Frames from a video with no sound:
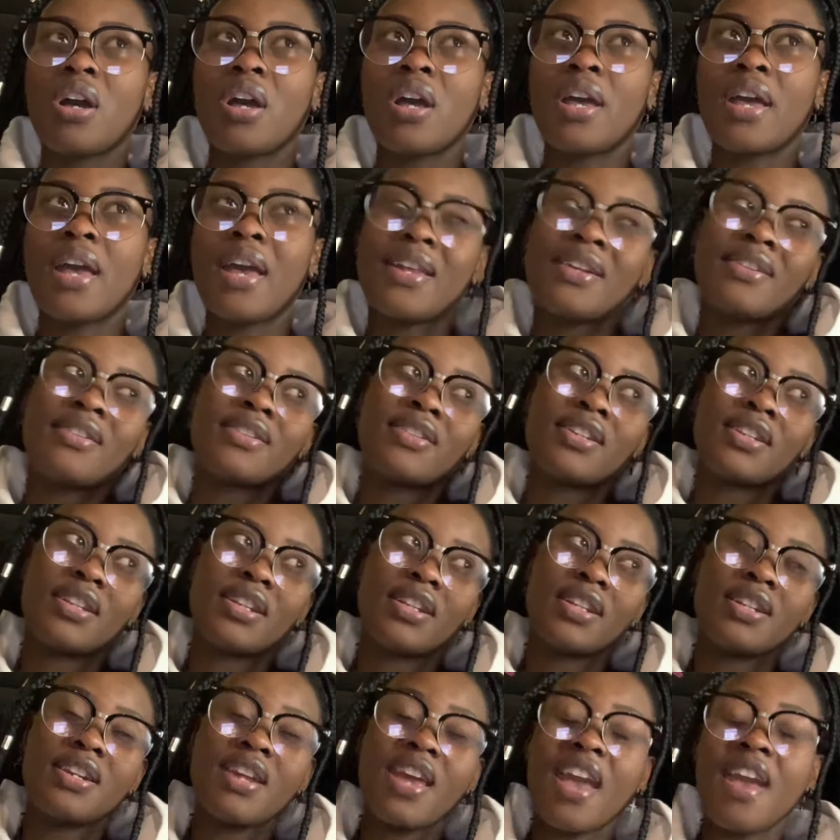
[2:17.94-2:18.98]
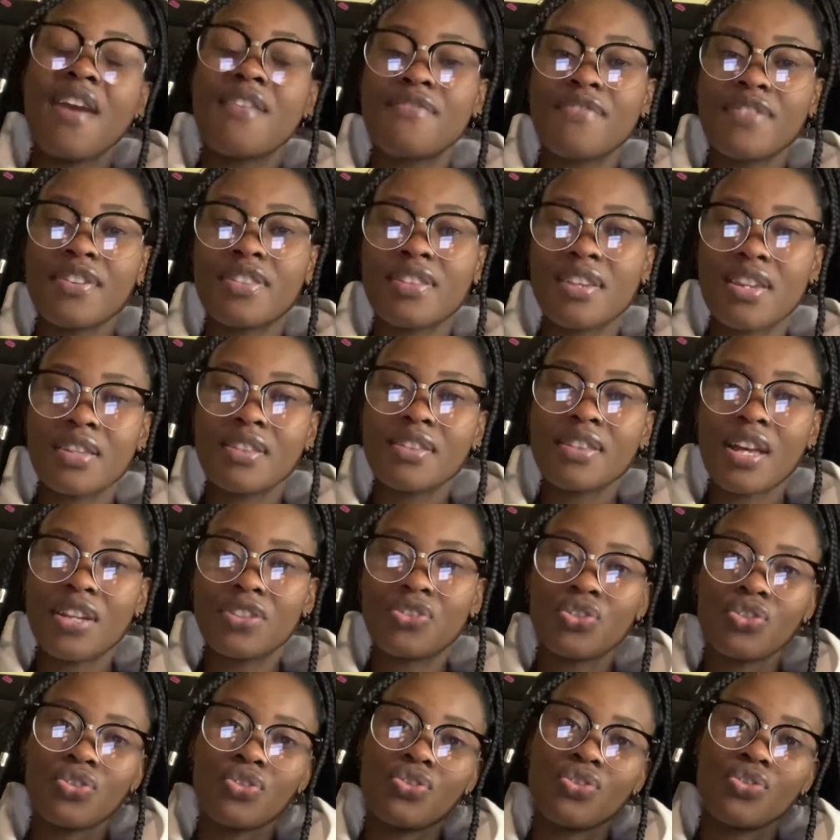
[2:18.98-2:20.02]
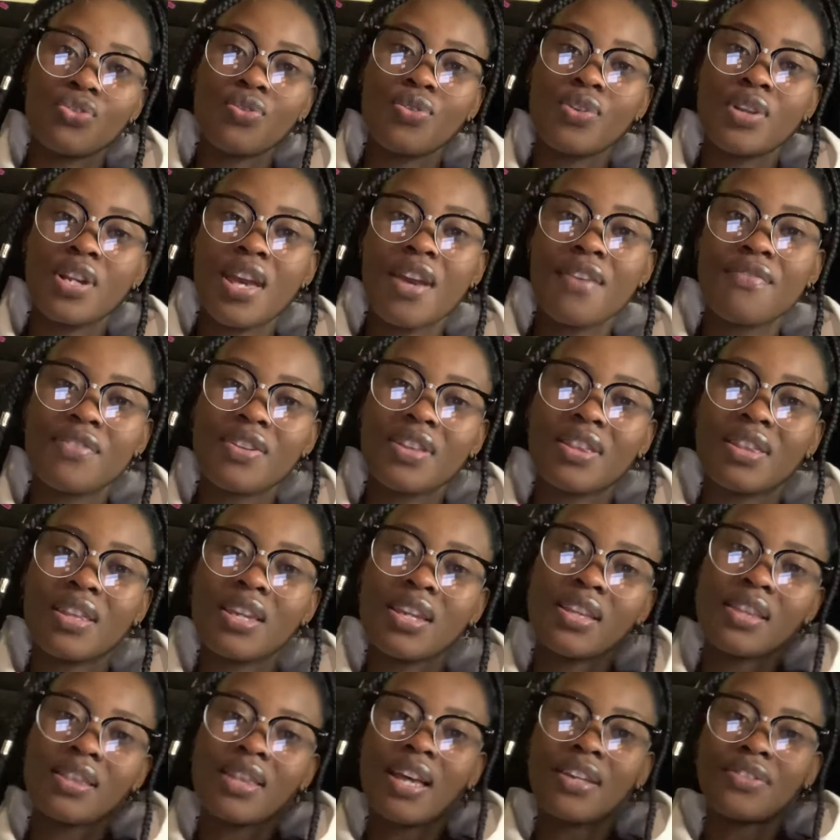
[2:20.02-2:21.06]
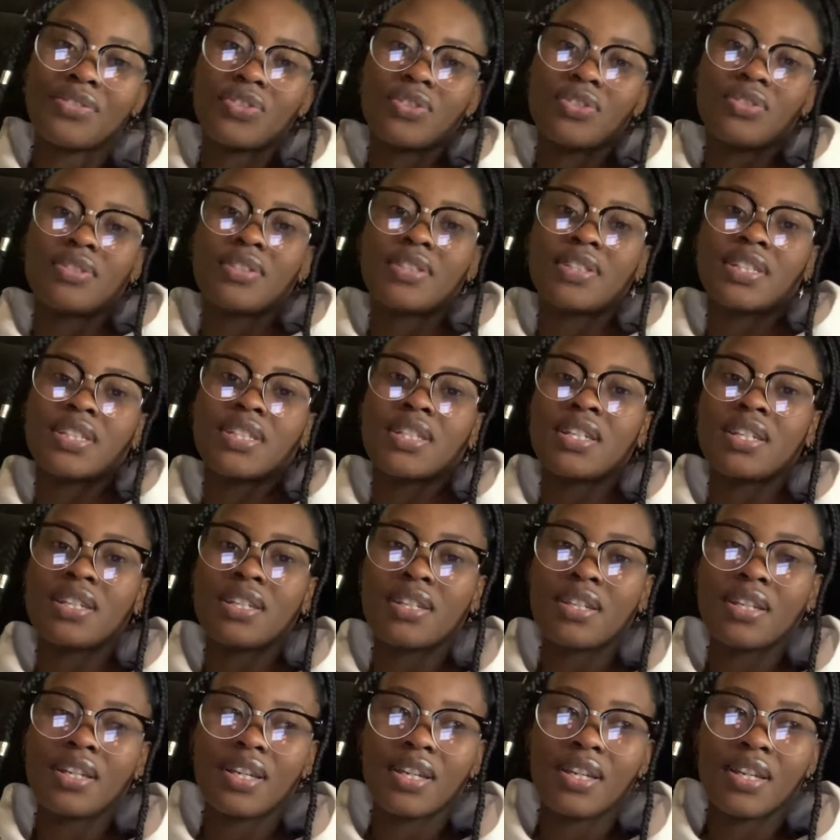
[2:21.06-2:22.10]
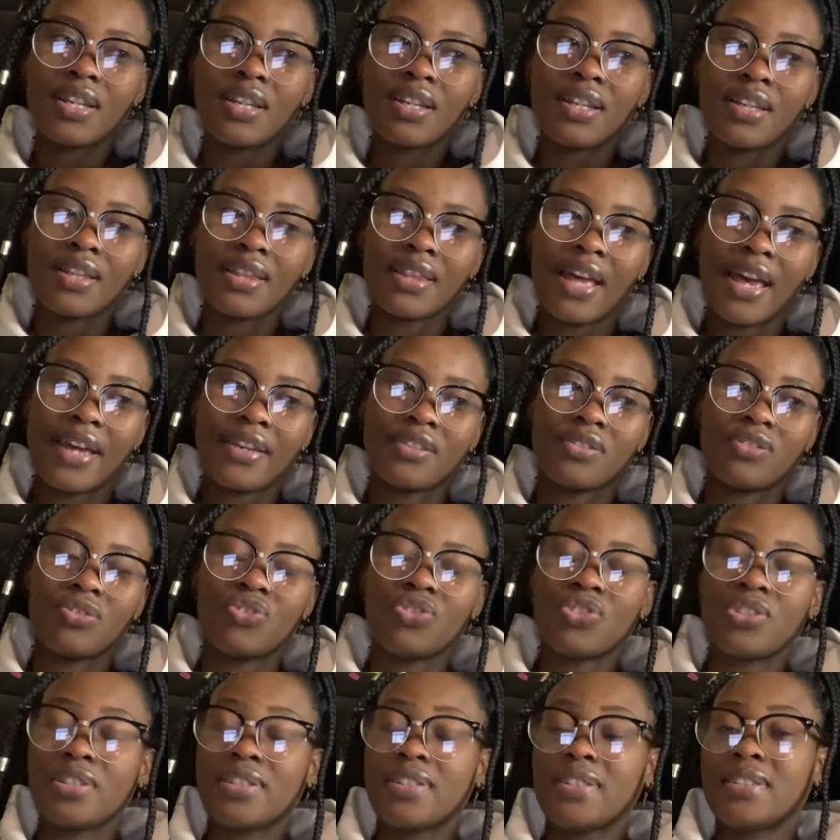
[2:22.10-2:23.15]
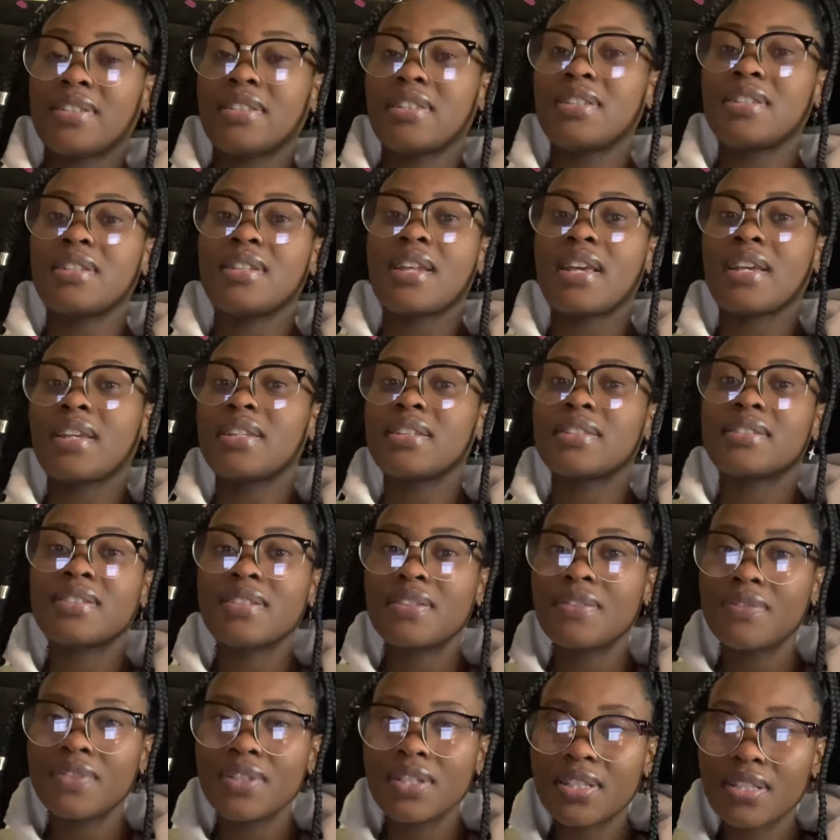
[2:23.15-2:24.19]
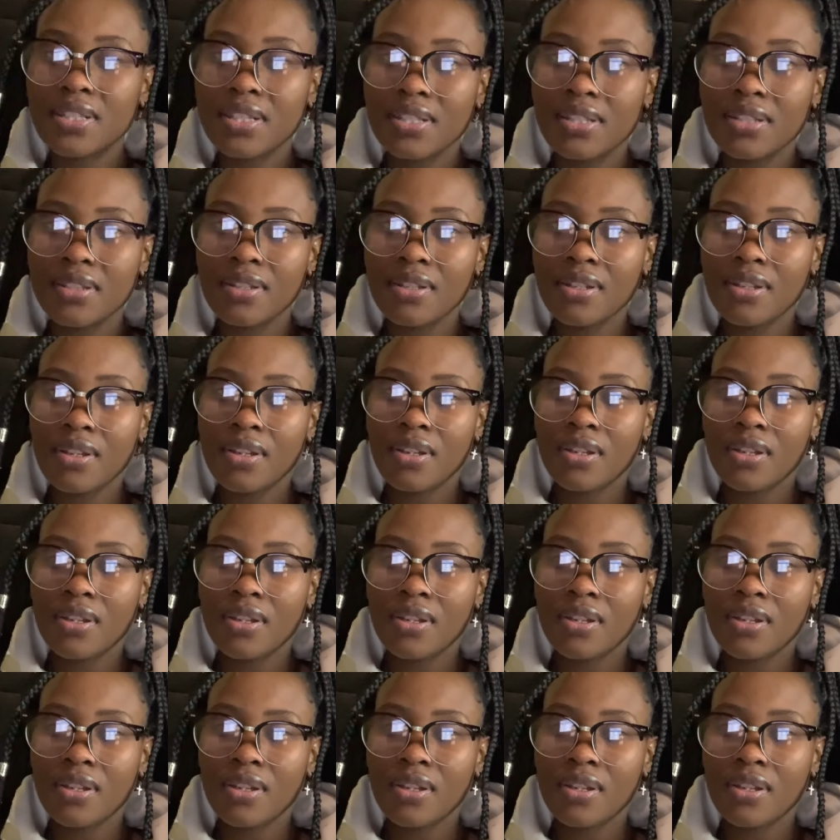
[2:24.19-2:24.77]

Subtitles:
and in everything that you do, in everything that you see, like you just see negativity.